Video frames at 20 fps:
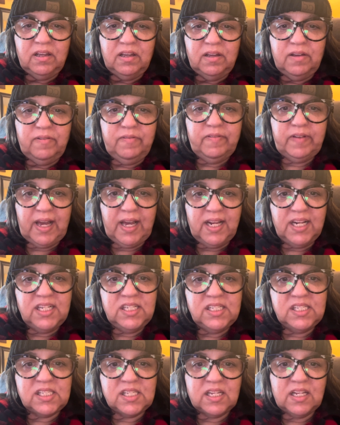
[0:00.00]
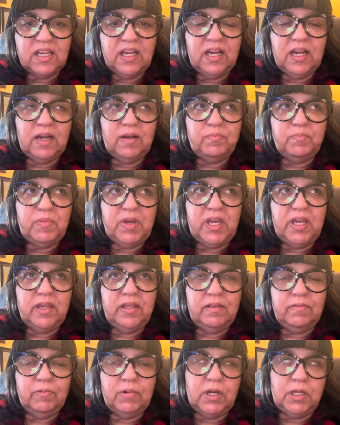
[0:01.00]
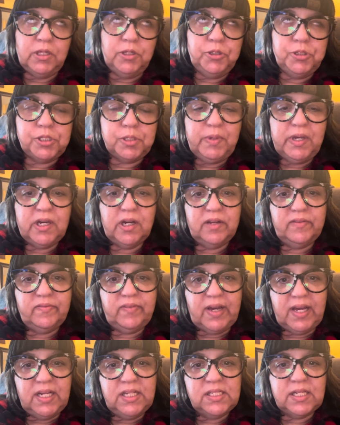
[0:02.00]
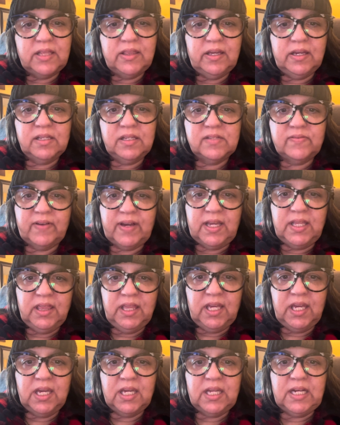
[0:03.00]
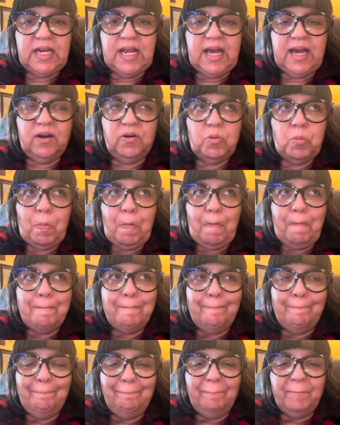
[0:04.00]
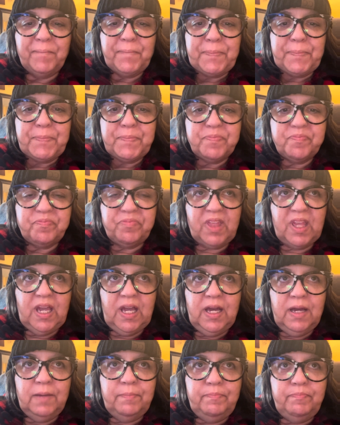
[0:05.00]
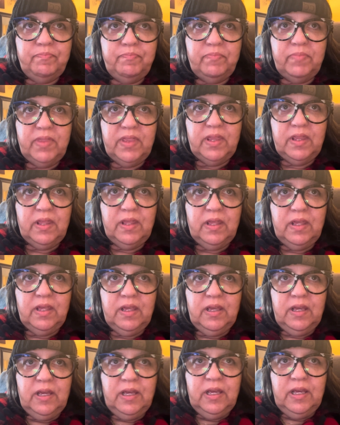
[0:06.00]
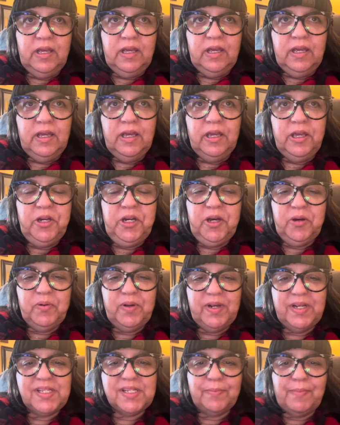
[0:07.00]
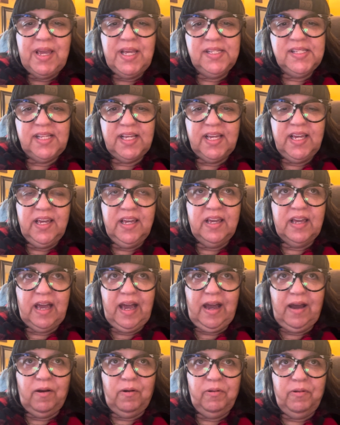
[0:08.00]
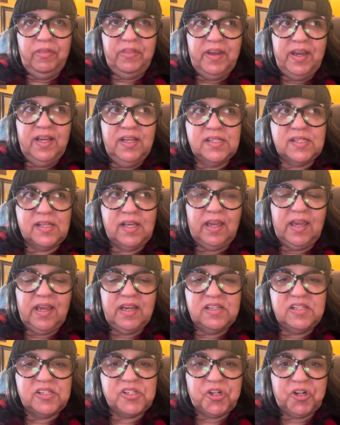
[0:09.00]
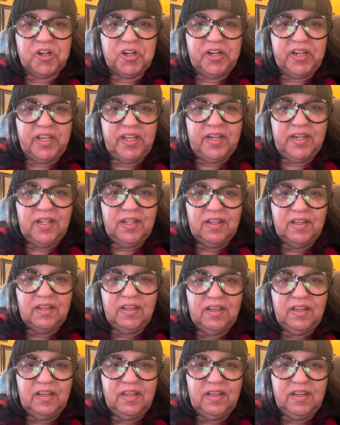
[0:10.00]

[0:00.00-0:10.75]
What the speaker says: Vines. It used to be called Vines. I think it's Vine-vinelink now. Um, it's amazing how things get started.